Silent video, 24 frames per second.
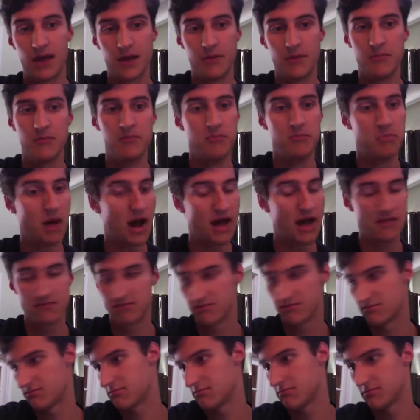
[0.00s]
But
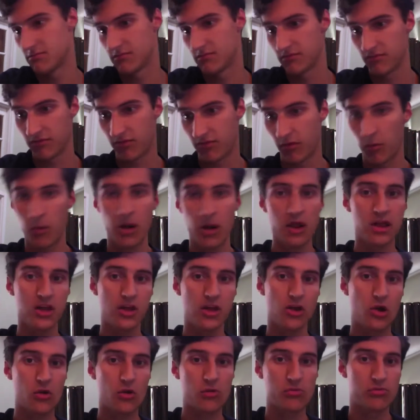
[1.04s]
from what I
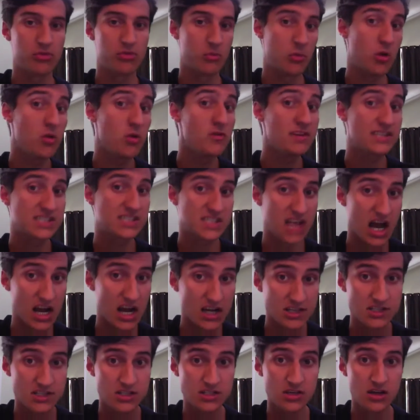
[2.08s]
hear, the movie
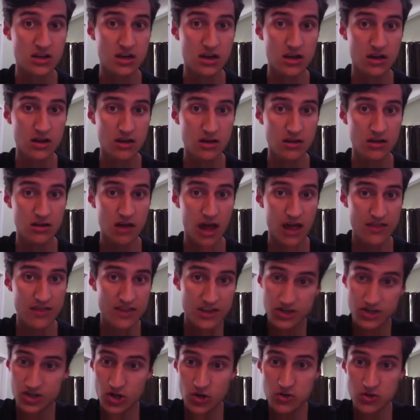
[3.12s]
sucks, and
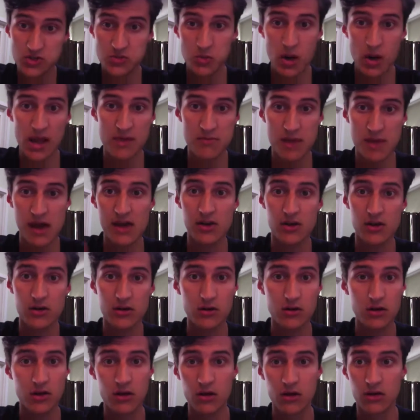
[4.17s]
this show is way
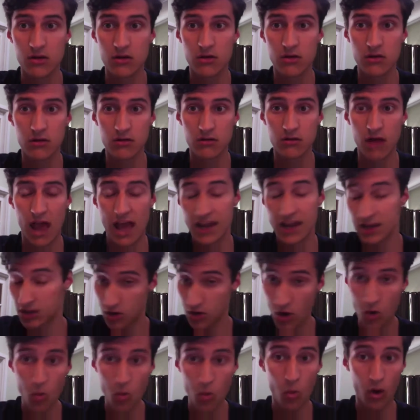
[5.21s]
better. And you
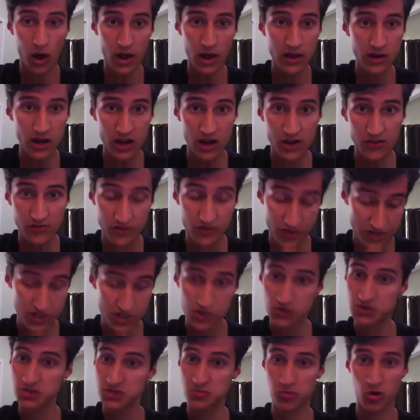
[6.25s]
know what? This
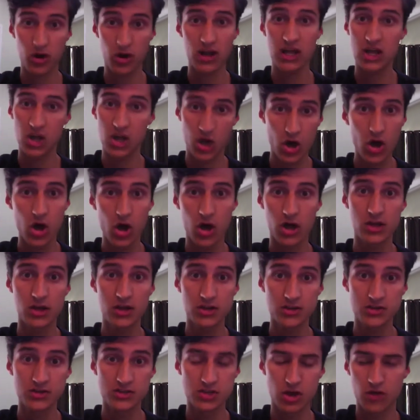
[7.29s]
show's pretty
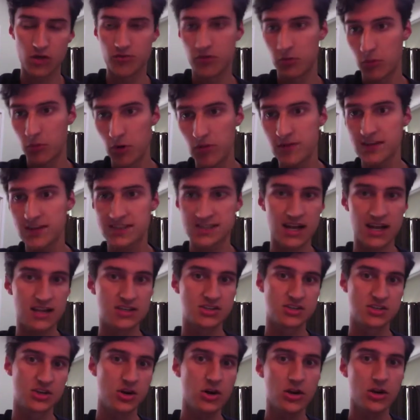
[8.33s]
good, so if the movie's not
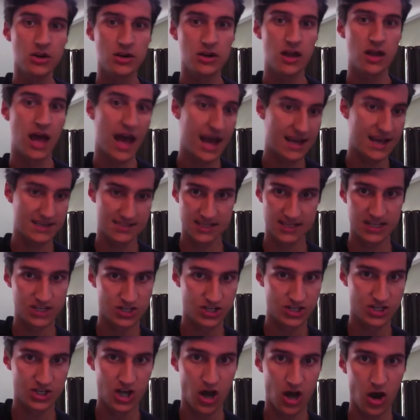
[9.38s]
as good as this
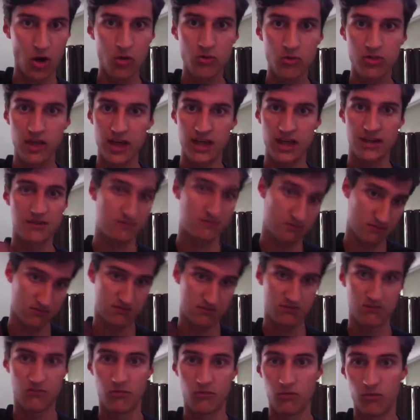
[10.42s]
show, then
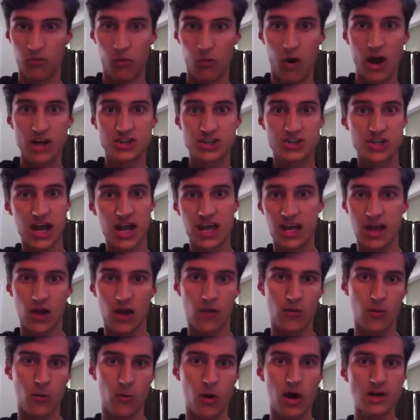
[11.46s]
why should I
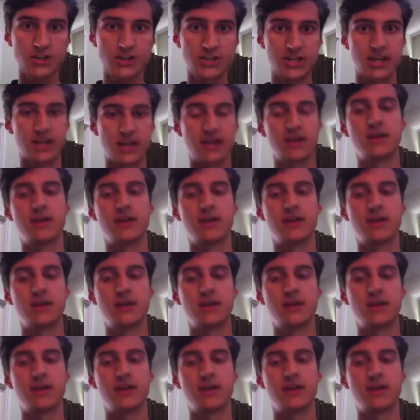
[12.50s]
care to watch it?